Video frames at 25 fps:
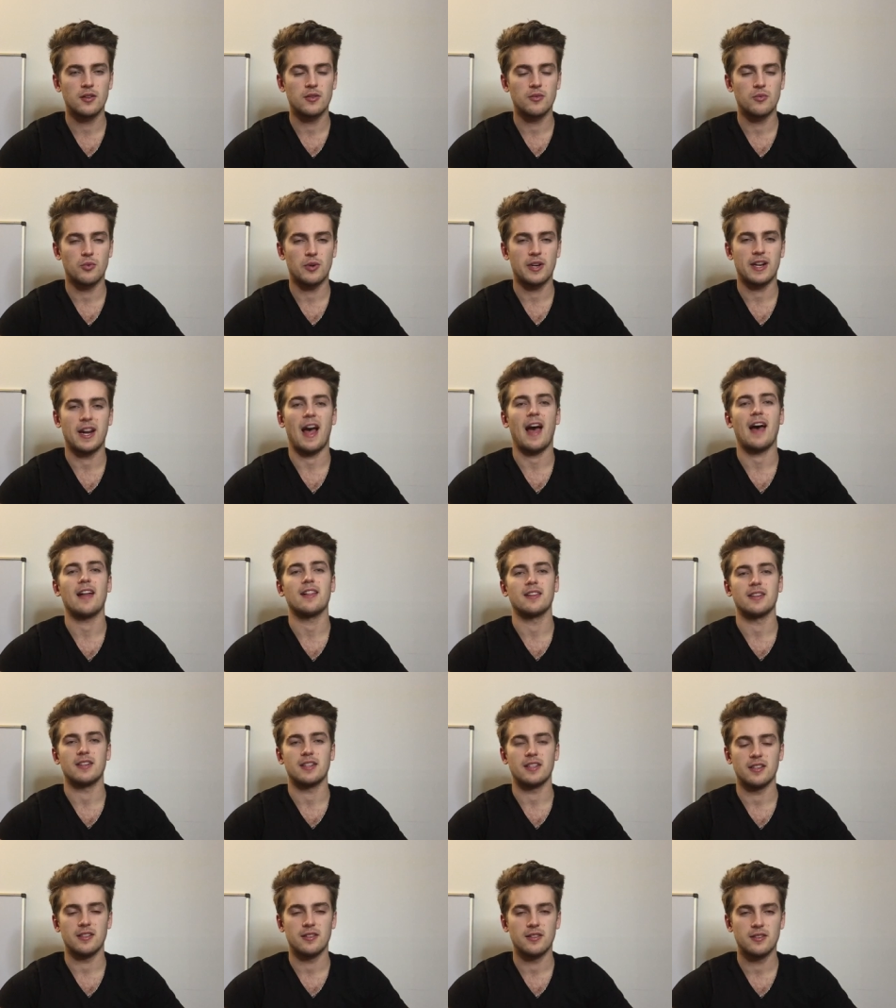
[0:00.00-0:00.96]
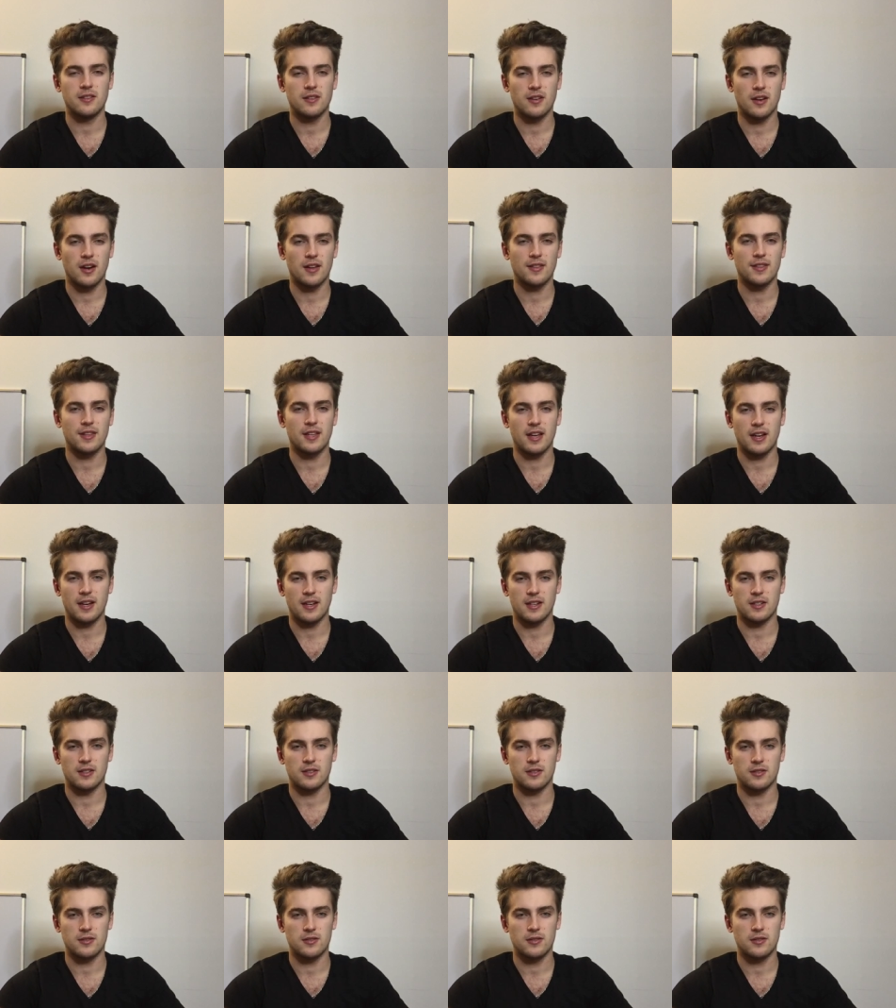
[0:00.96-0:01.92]
reality on the
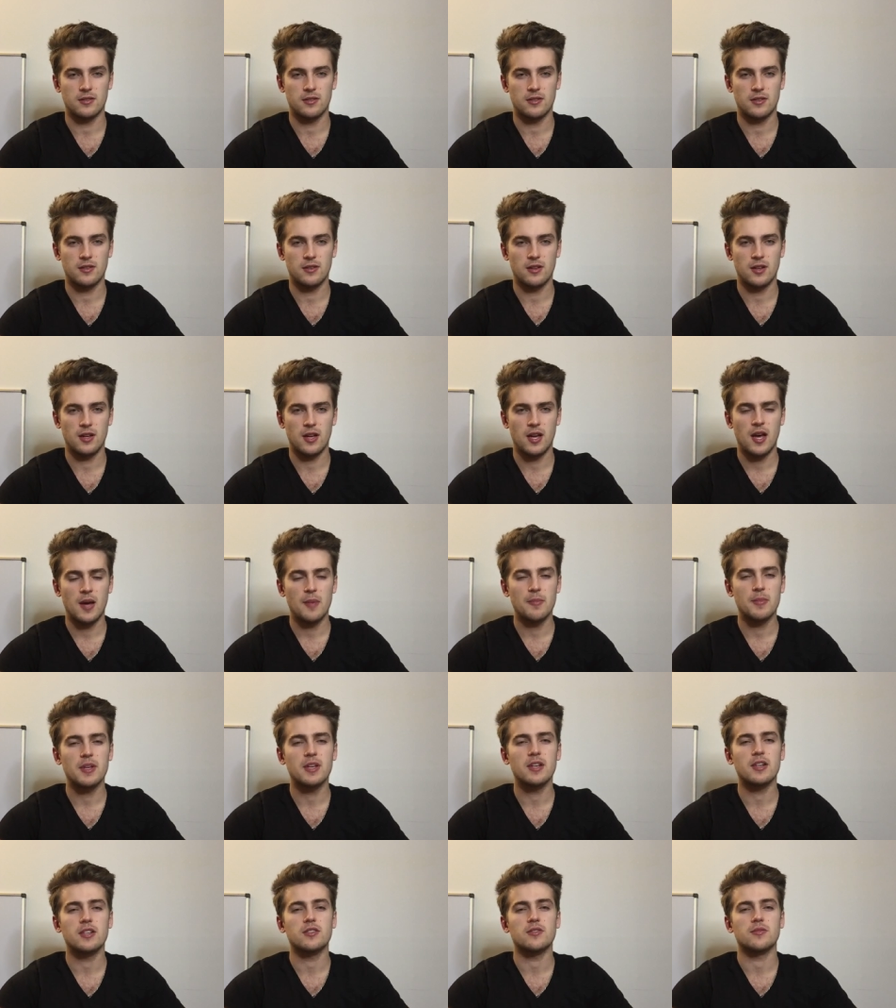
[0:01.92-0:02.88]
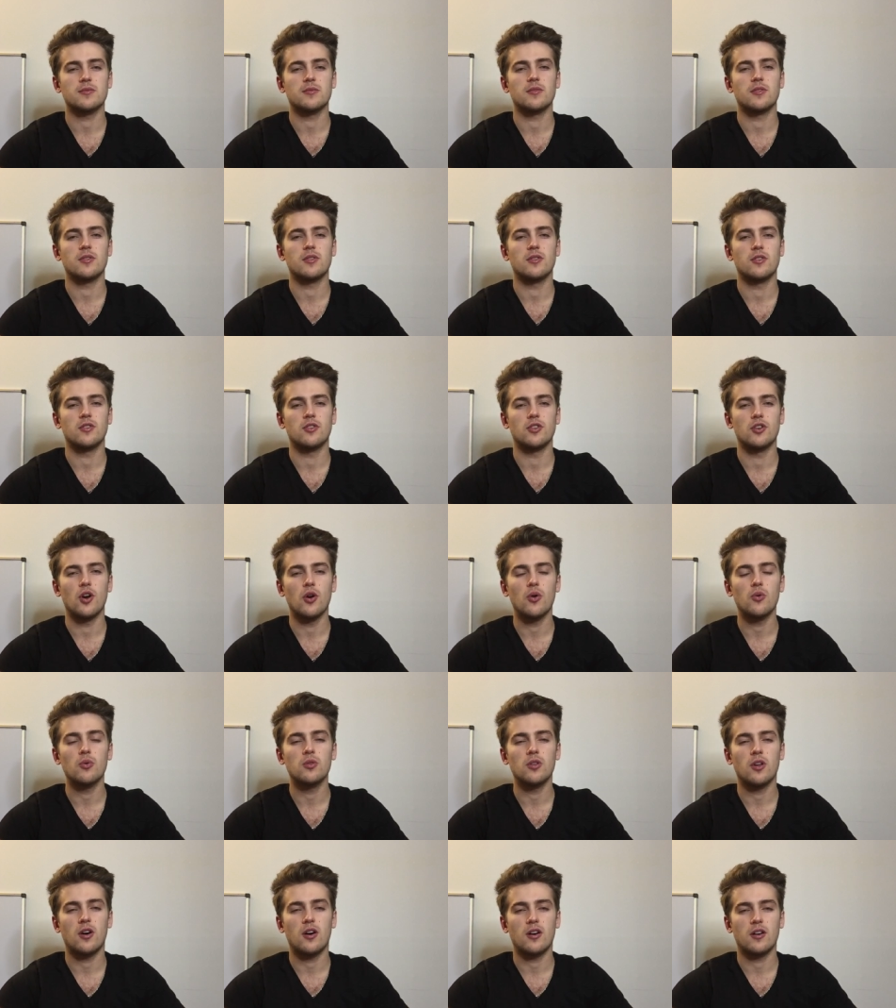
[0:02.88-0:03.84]
ice. Because no
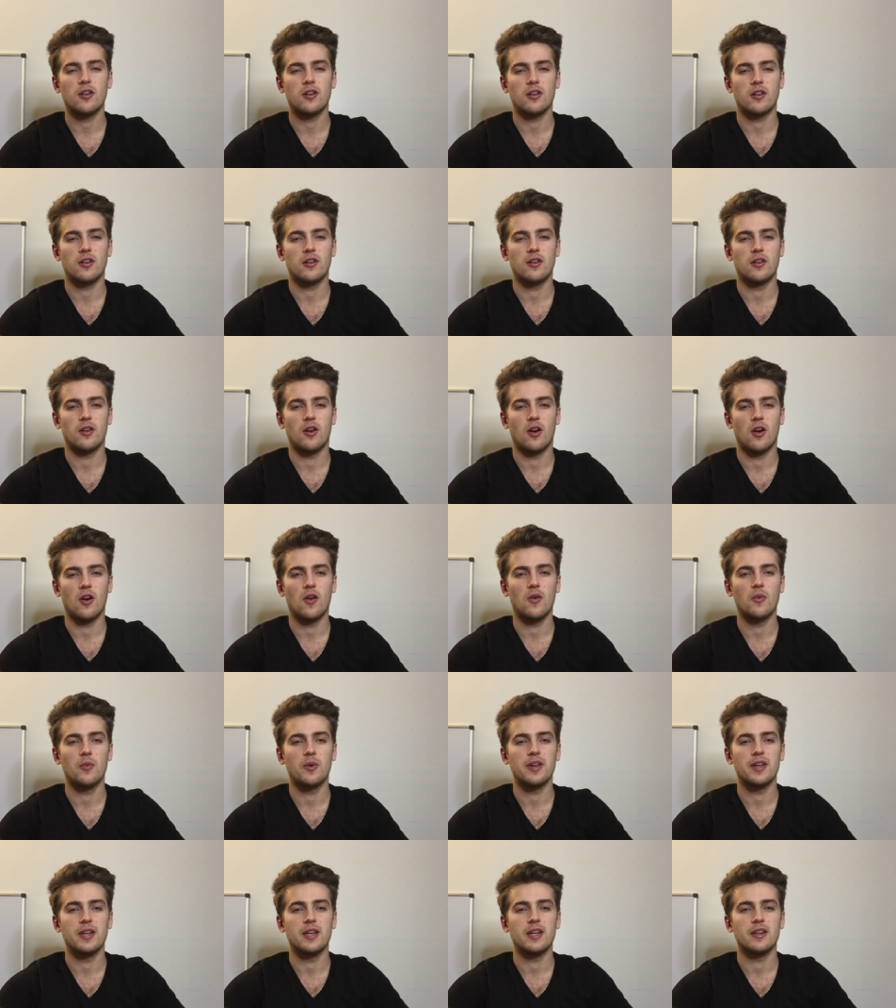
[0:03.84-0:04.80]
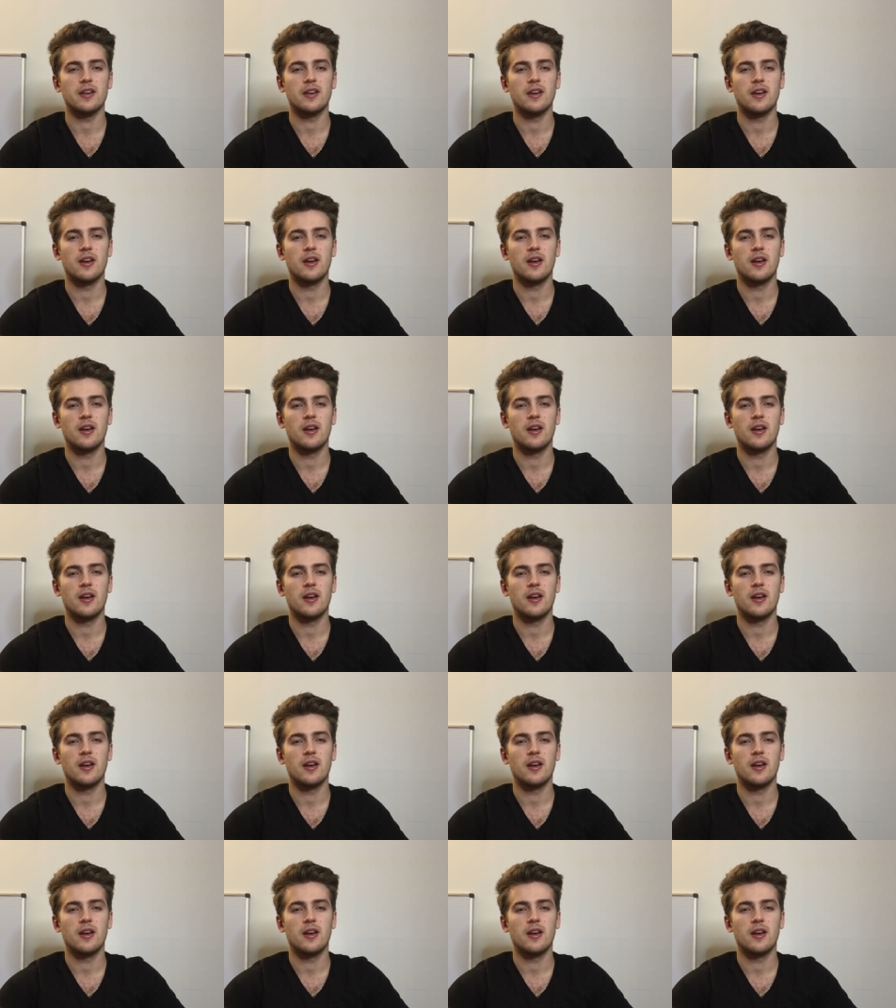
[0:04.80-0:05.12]
longer are we